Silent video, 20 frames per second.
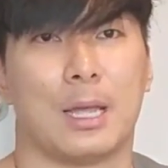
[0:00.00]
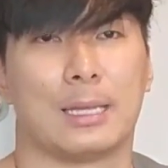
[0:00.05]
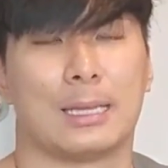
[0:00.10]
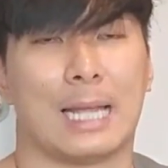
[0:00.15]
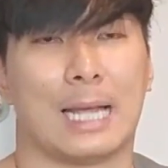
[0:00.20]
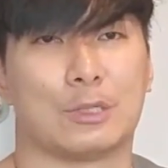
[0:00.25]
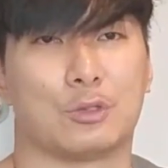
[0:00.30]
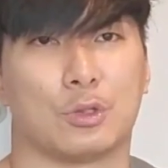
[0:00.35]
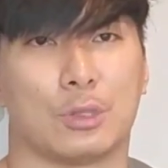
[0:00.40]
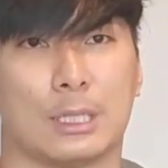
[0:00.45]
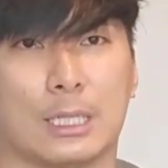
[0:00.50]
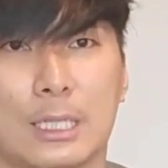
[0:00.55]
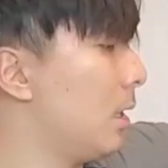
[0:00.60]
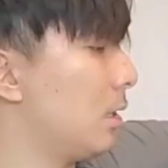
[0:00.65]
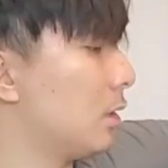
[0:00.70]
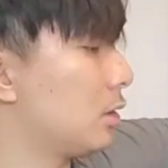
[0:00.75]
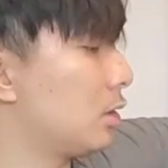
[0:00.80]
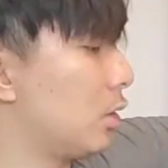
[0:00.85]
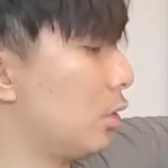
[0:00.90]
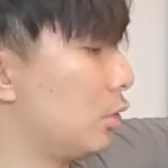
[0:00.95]
naturally.
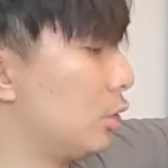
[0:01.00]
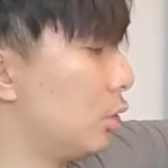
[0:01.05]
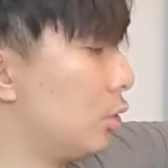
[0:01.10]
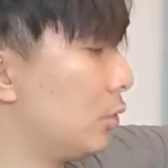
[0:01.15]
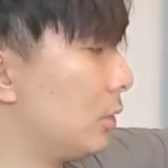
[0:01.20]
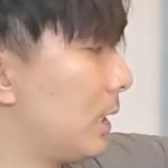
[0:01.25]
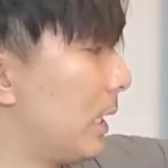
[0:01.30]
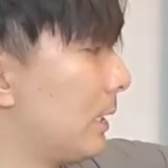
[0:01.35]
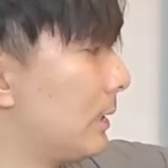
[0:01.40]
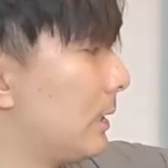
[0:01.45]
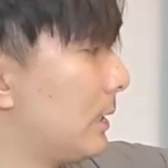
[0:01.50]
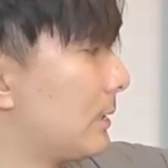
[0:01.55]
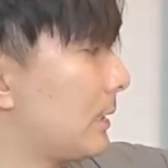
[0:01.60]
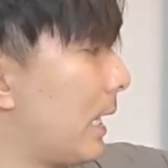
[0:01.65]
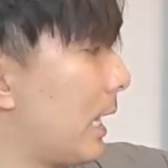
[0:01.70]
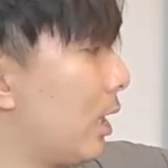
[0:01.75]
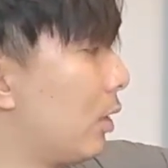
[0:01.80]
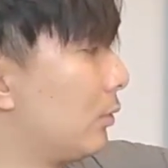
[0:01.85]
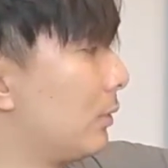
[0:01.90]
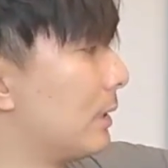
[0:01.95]
So you take this
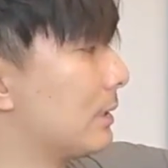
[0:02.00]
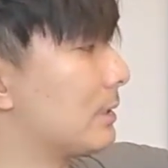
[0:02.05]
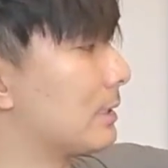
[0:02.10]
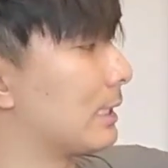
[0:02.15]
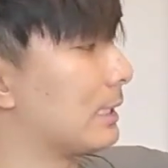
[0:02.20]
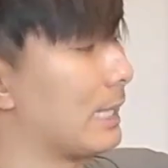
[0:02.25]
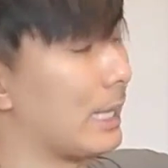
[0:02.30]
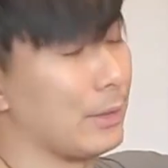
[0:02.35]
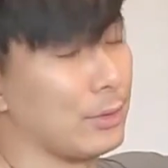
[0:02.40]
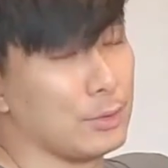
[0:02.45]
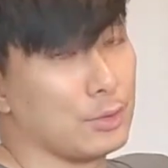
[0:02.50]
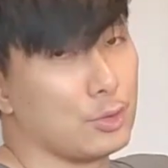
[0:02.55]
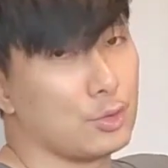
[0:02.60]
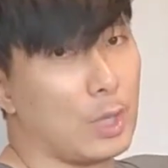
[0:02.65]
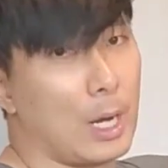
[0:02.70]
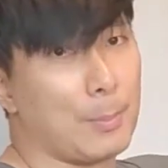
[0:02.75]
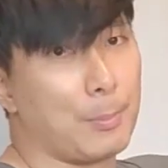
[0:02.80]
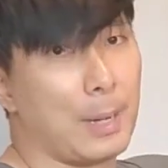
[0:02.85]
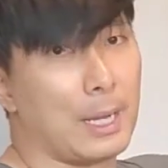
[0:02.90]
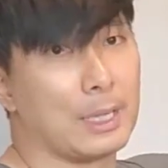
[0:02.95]
out. This is a leather
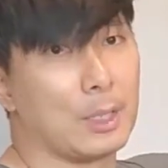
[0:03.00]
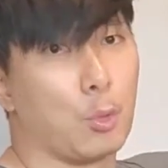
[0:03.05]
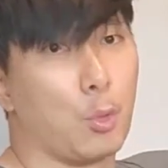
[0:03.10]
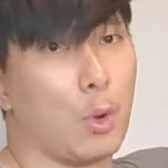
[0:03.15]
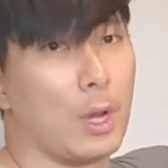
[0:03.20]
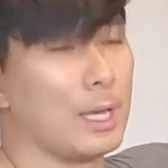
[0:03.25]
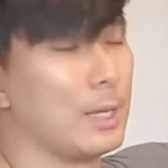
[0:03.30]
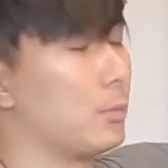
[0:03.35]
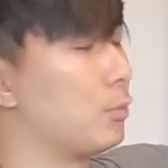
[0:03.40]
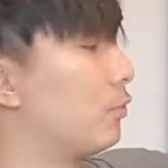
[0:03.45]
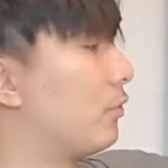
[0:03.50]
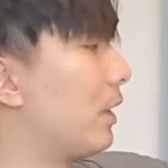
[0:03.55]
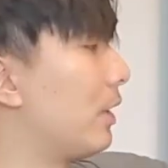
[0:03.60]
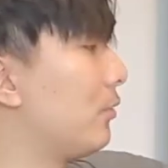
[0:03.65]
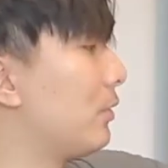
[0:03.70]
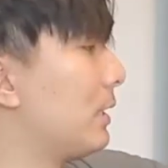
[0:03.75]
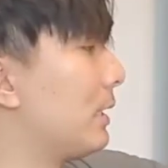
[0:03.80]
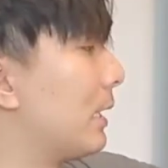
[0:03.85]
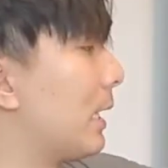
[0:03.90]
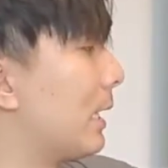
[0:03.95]
strap, by the way,
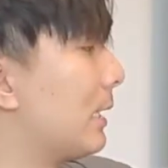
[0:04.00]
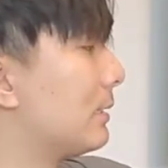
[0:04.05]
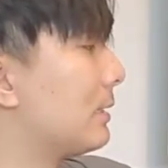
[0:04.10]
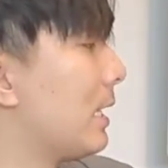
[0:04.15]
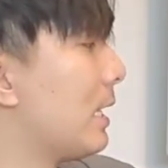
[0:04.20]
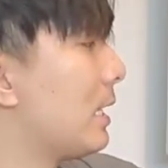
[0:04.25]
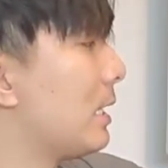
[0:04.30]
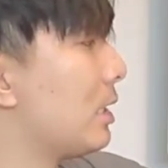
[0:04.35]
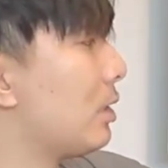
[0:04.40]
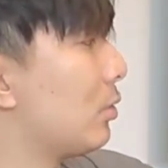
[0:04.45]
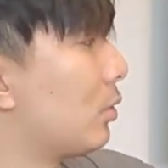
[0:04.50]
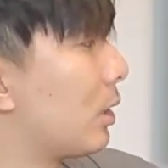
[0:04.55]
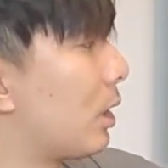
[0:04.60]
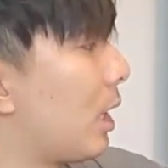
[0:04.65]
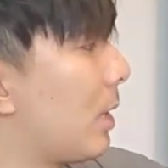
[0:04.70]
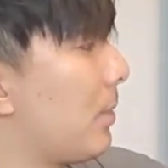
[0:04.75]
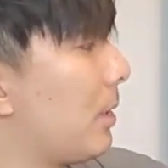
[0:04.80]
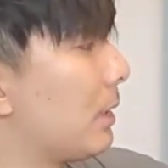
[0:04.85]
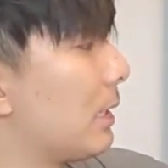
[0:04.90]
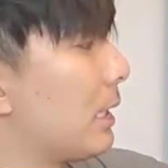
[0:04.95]
very nice. You
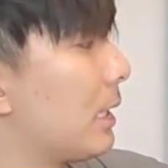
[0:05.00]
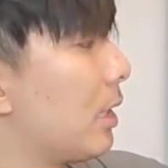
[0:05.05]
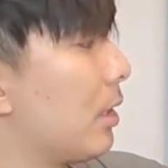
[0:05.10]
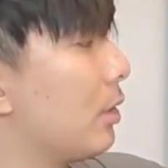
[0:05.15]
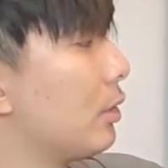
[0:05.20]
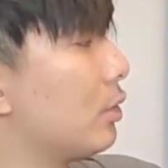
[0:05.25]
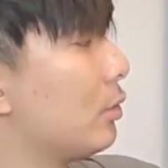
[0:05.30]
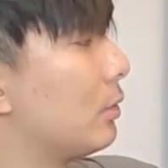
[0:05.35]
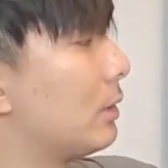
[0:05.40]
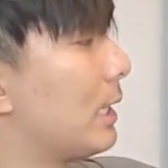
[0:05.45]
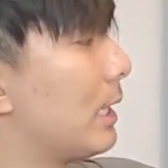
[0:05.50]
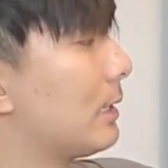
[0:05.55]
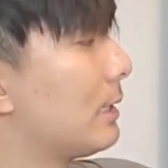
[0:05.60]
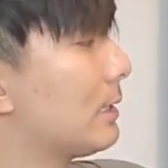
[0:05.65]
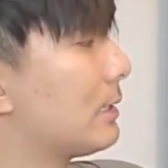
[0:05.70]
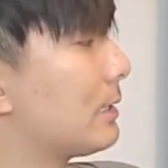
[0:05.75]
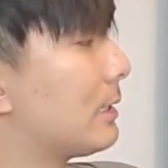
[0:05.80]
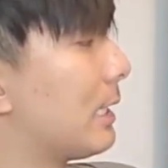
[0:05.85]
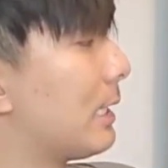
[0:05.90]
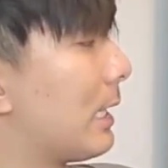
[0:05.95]
come on here, you take
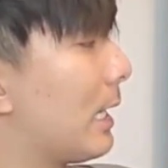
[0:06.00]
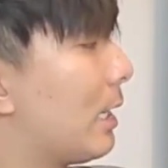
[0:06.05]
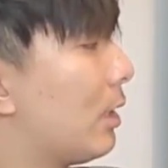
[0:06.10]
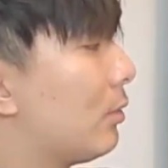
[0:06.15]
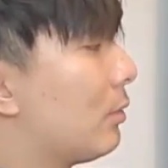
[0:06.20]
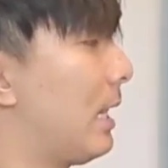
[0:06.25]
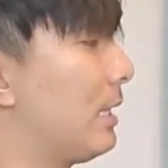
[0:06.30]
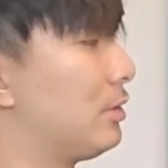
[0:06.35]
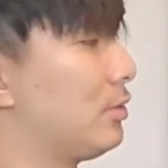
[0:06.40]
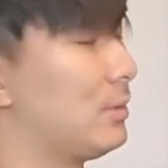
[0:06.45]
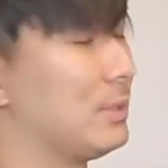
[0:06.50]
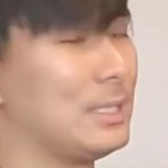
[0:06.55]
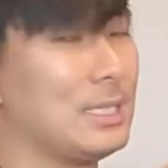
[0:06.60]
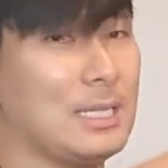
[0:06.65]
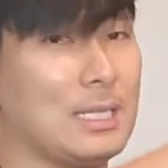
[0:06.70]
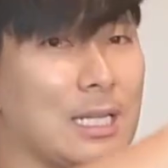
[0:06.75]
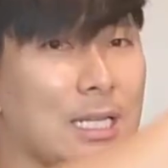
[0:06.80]
this thing out. As you can see,